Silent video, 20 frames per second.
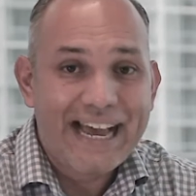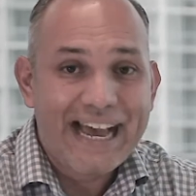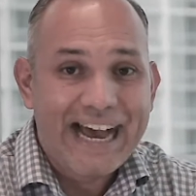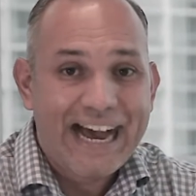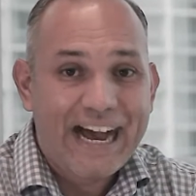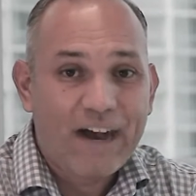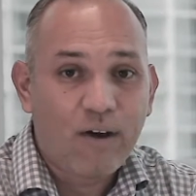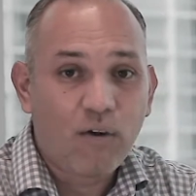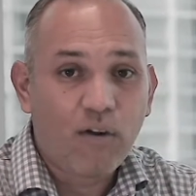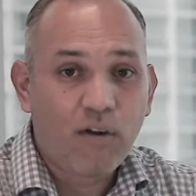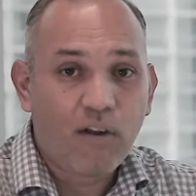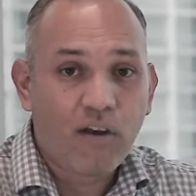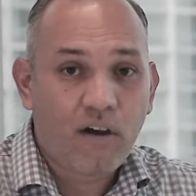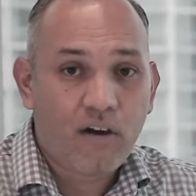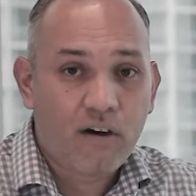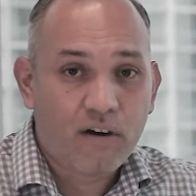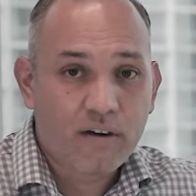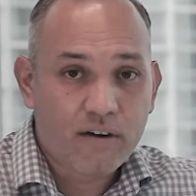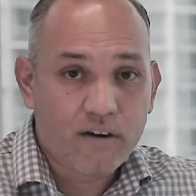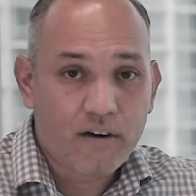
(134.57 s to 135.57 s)
How
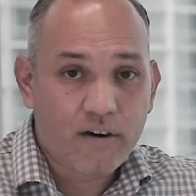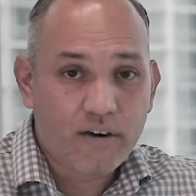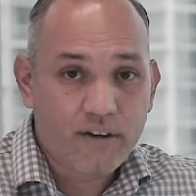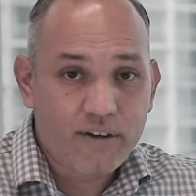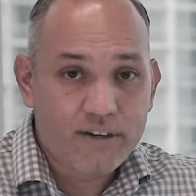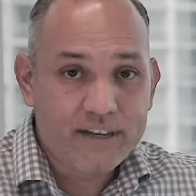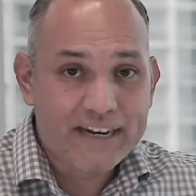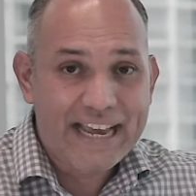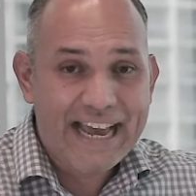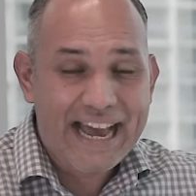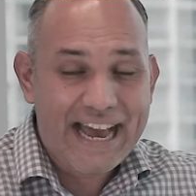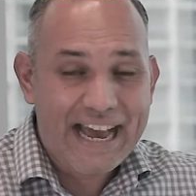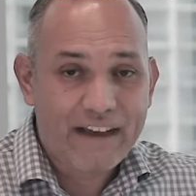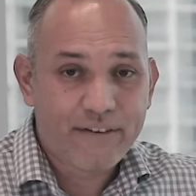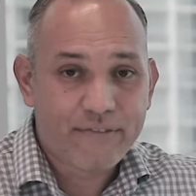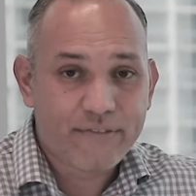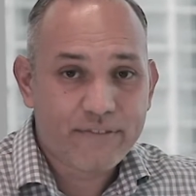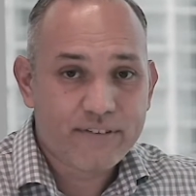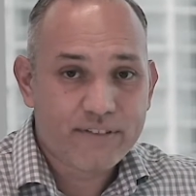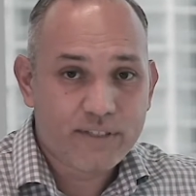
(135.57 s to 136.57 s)
long are you going to
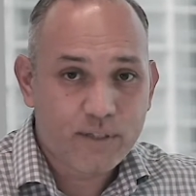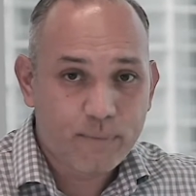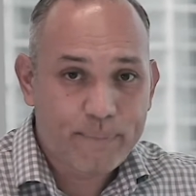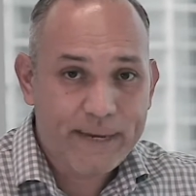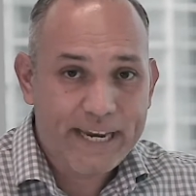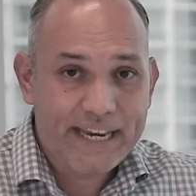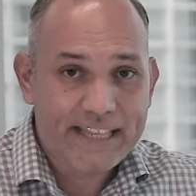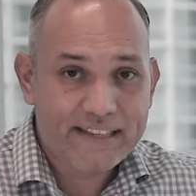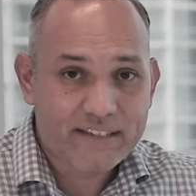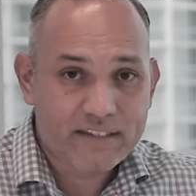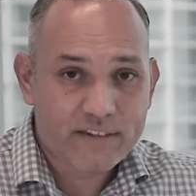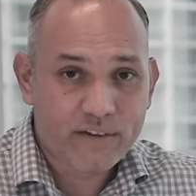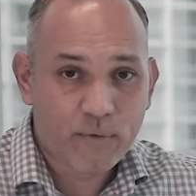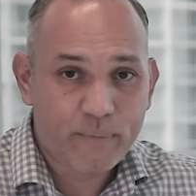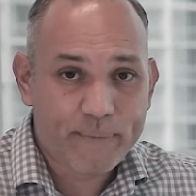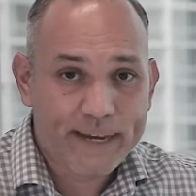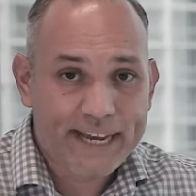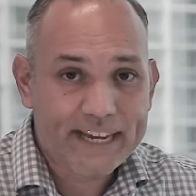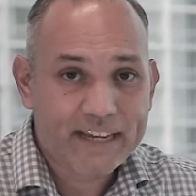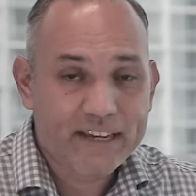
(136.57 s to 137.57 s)
have to pay this
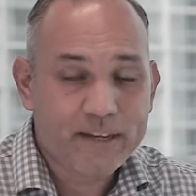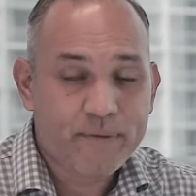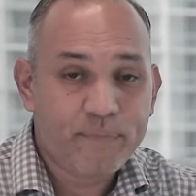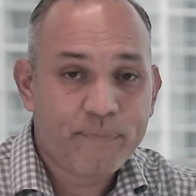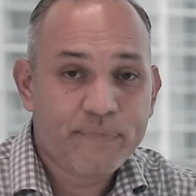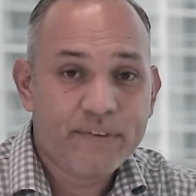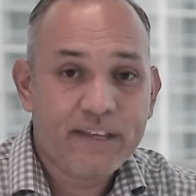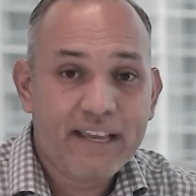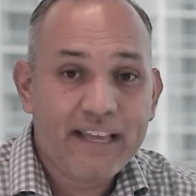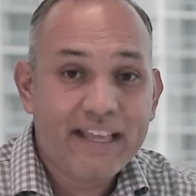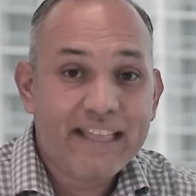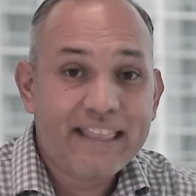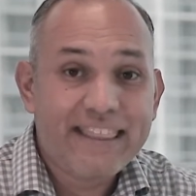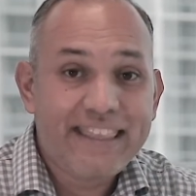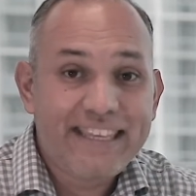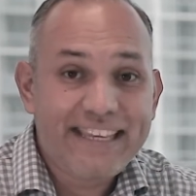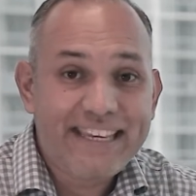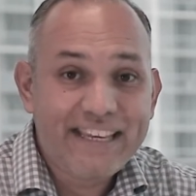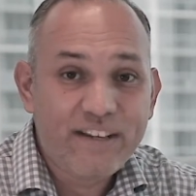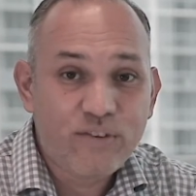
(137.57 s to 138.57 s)
loan back?
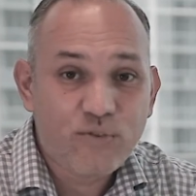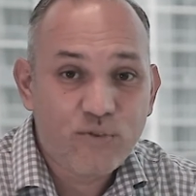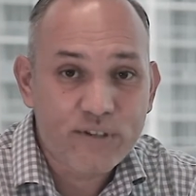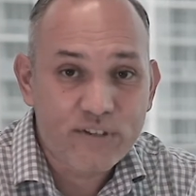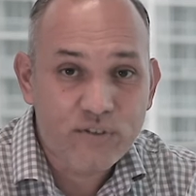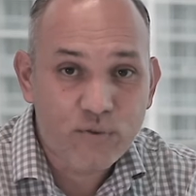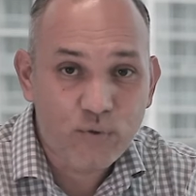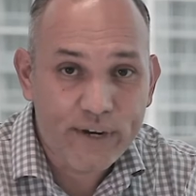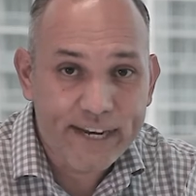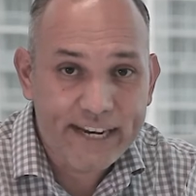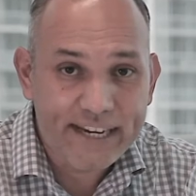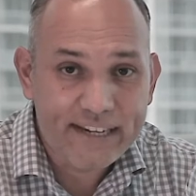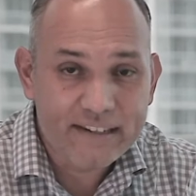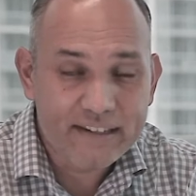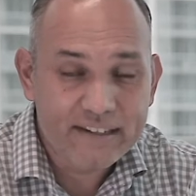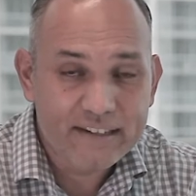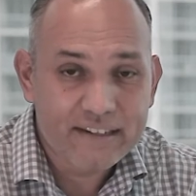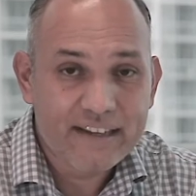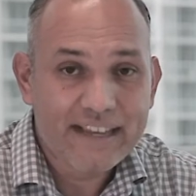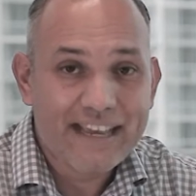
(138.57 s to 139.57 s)
The interest
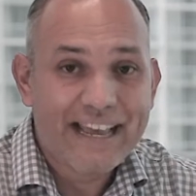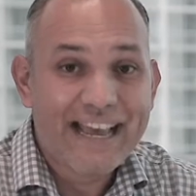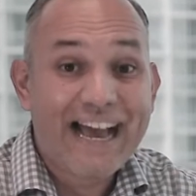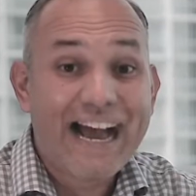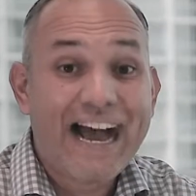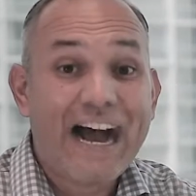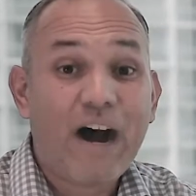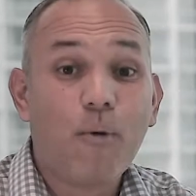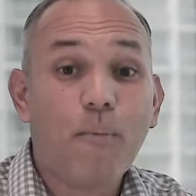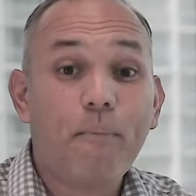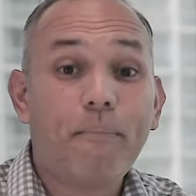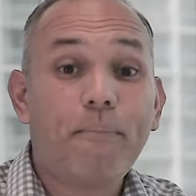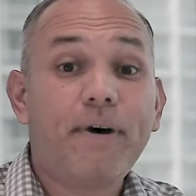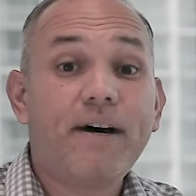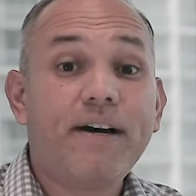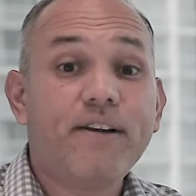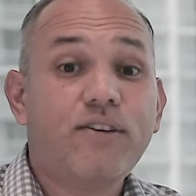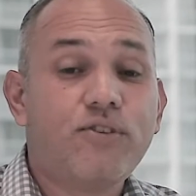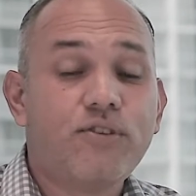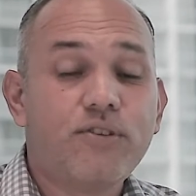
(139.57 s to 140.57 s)
rate, how
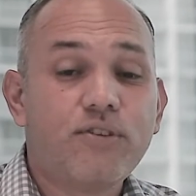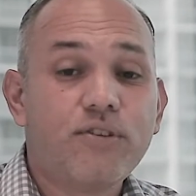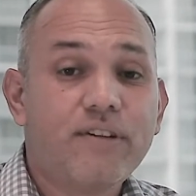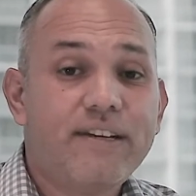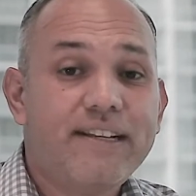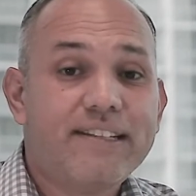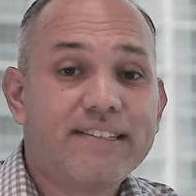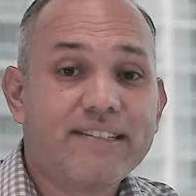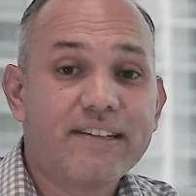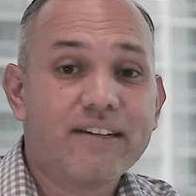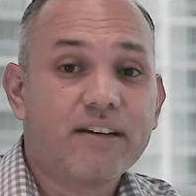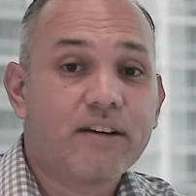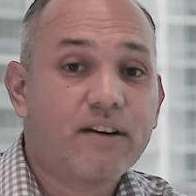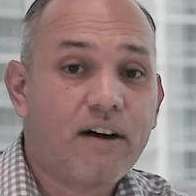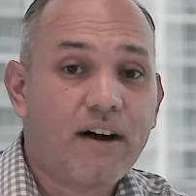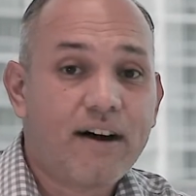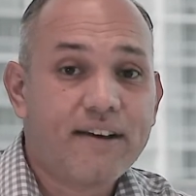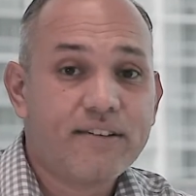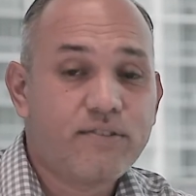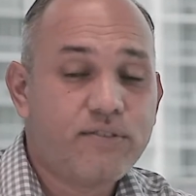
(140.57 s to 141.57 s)
much it's going to
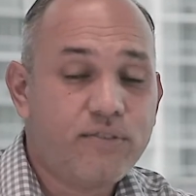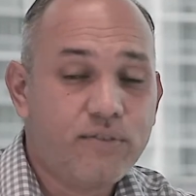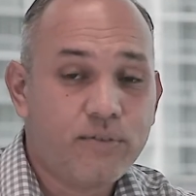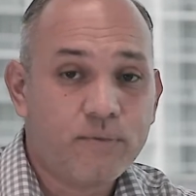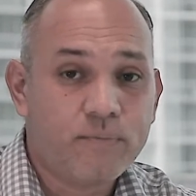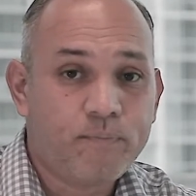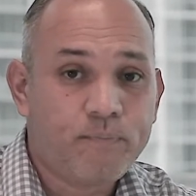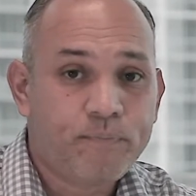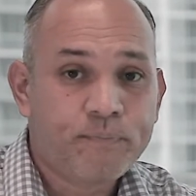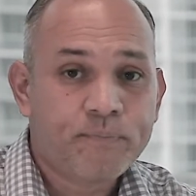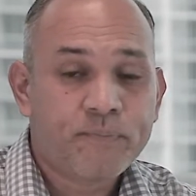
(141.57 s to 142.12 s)
cost you.